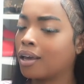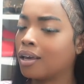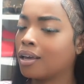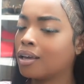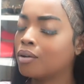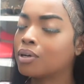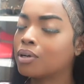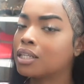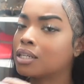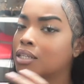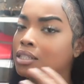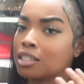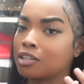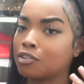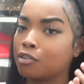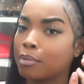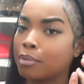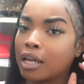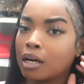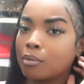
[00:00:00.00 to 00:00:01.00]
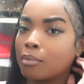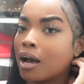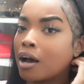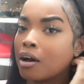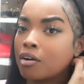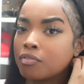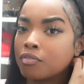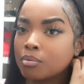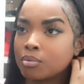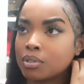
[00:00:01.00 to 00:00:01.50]
It really doesn't even matter. My
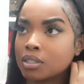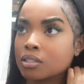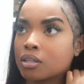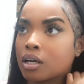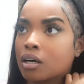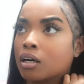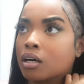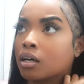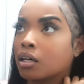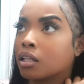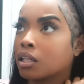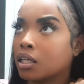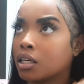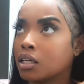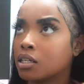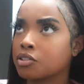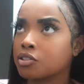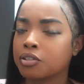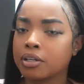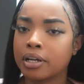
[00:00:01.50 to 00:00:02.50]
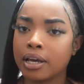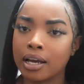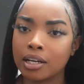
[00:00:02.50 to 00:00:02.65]
outfit was ugly yesterday.